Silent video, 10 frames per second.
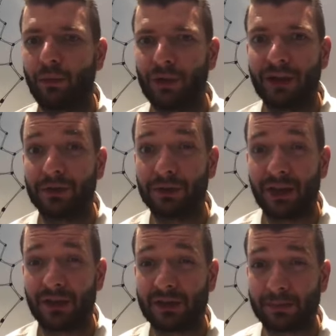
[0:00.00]

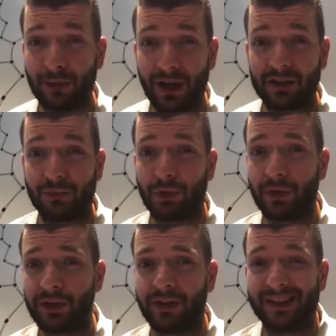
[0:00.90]
$100 plus for
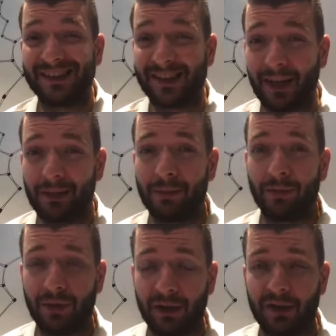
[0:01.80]
real, like scalable
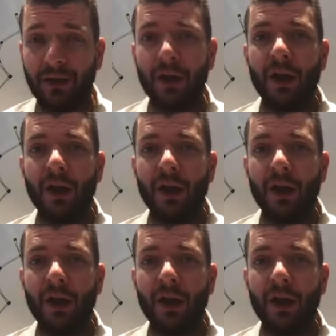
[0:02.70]
funnel,